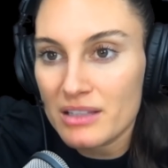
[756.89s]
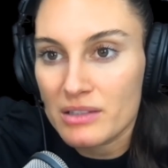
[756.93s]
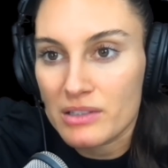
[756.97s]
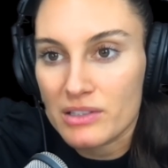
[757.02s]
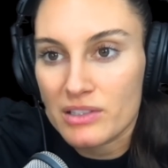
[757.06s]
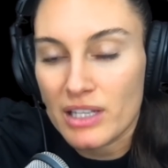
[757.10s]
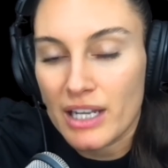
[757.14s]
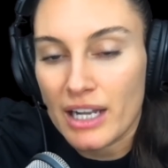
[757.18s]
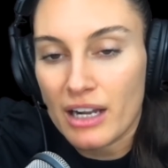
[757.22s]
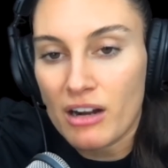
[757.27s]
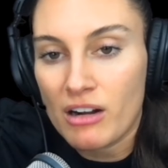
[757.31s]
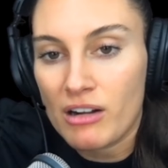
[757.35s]
There
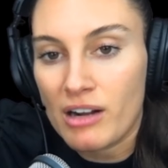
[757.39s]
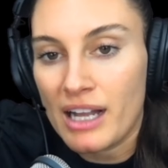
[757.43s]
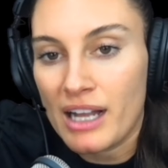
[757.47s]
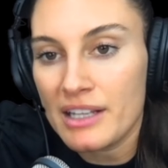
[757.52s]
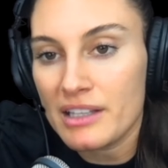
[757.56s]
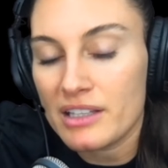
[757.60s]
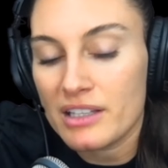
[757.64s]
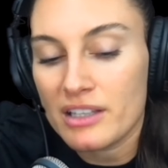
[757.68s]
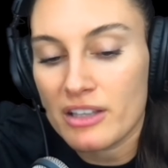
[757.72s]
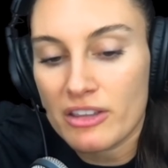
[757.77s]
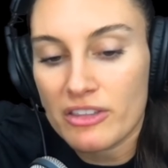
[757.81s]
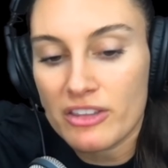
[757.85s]
was like, all
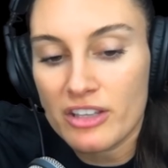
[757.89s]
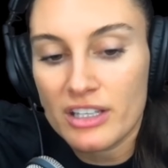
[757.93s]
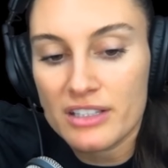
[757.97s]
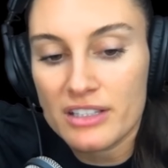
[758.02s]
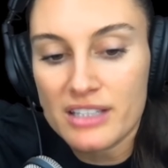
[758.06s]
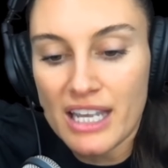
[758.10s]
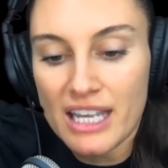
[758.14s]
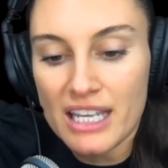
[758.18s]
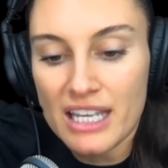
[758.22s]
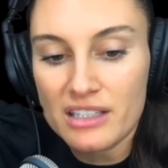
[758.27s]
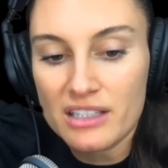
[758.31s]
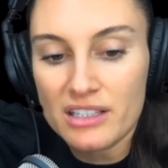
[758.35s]
right, you're
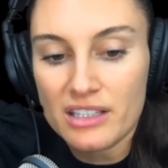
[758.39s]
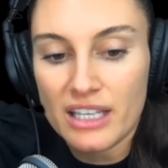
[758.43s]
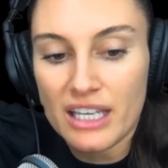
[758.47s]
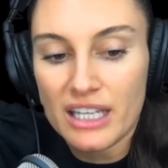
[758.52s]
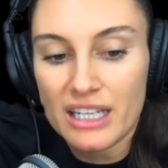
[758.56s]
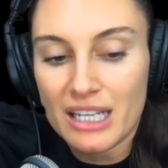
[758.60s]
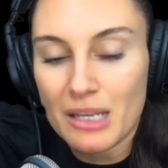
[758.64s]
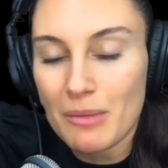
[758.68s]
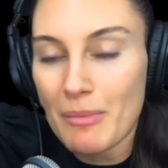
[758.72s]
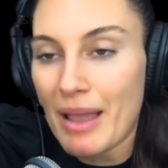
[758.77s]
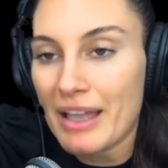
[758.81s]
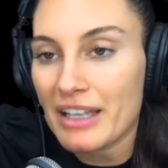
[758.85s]
13, you're
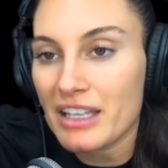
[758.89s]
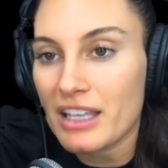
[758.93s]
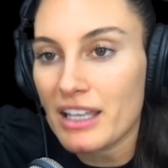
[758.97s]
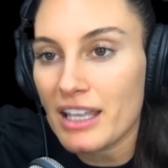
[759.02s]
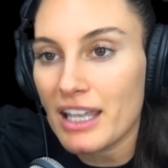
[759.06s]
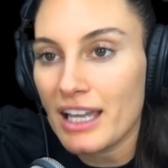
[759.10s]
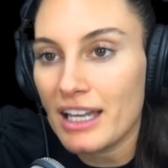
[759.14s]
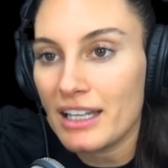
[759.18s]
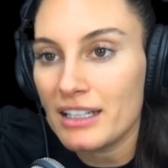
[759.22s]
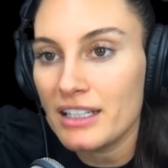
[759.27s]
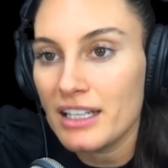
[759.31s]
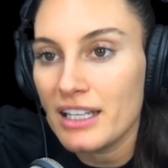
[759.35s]
getting a bank
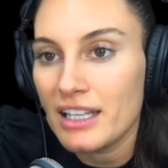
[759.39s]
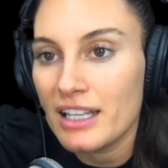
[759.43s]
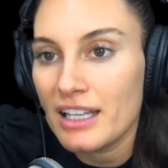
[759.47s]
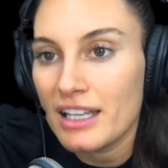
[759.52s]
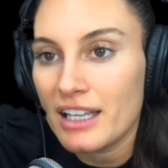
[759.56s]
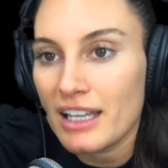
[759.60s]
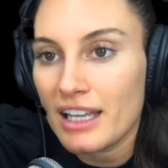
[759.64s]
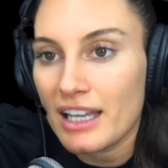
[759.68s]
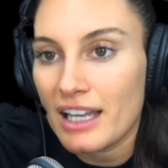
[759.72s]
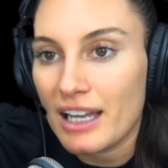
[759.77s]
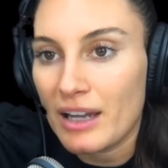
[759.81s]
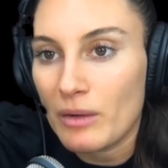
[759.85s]
account
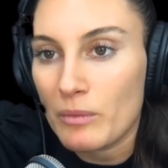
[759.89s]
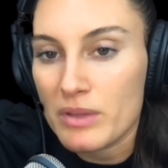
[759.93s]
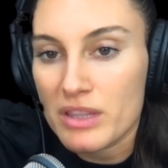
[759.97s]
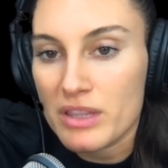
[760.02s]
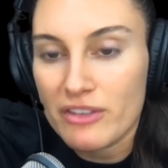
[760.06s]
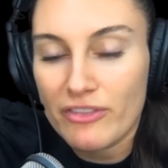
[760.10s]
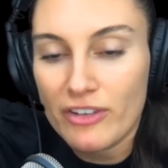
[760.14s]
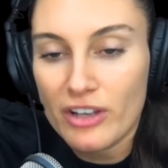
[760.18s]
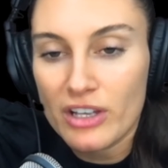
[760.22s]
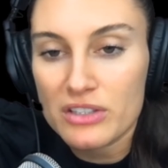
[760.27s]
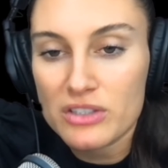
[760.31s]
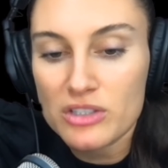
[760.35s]
uh, with
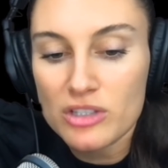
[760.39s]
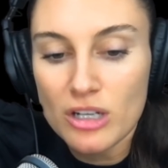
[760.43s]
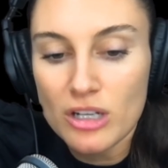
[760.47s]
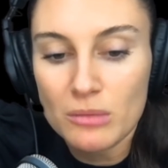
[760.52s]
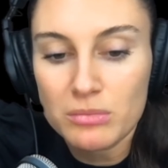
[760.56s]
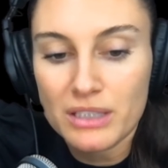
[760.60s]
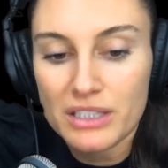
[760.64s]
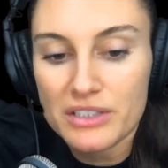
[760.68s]
your first job.